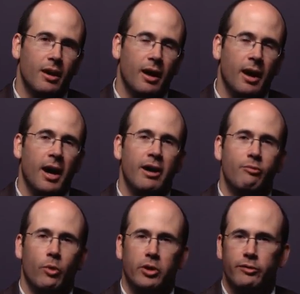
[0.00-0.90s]
I've
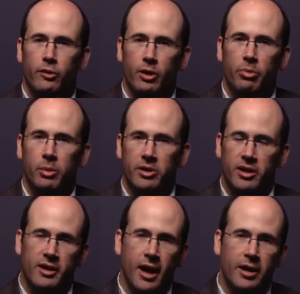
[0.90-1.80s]
worked for a public
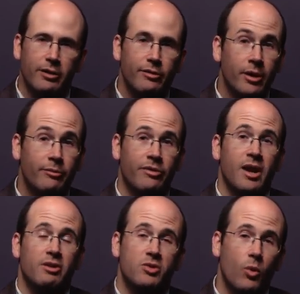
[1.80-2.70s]
accounting firm for
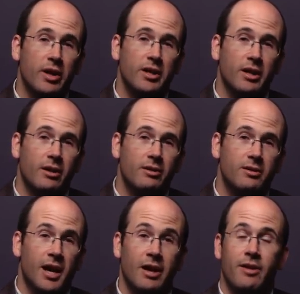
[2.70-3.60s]
now 20 years.
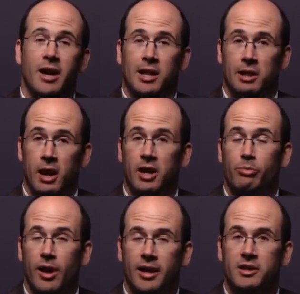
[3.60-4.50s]
I've had a lot of
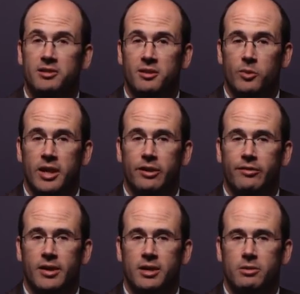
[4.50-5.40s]
practice in reading
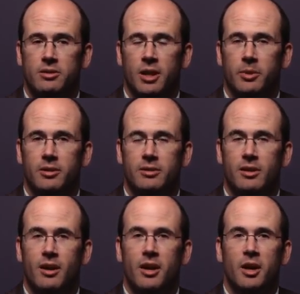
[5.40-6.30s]
financial statements,
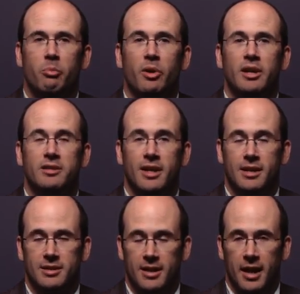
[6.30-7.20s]
but it
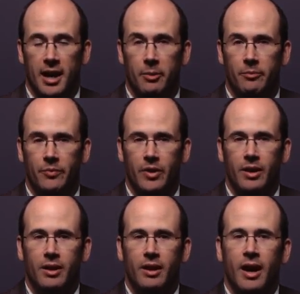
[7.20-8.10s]
takes time.
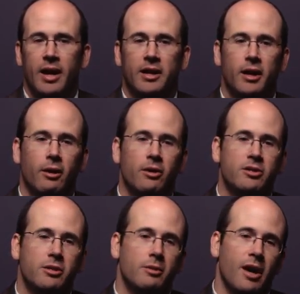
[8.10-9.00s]
I
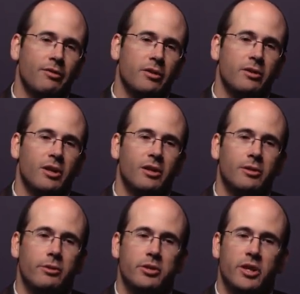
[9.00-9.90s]
encourage you, after the
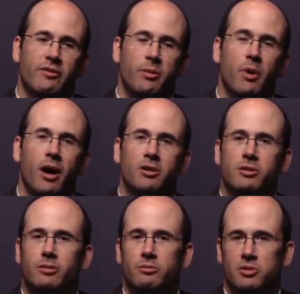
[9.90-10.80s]
conclusion of our
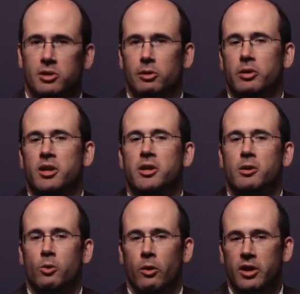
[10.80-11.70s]
module, to look at
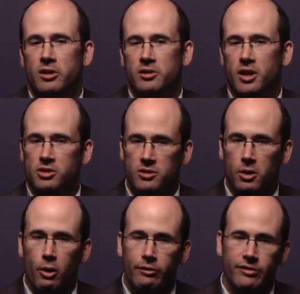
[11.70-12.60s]
your organization's
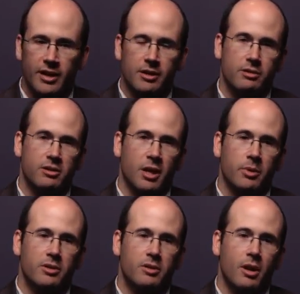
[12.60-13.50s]
own financial
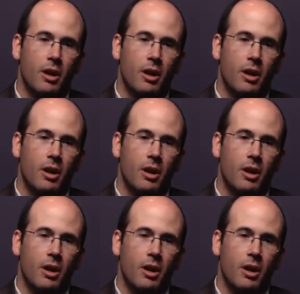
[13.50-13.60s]
statements,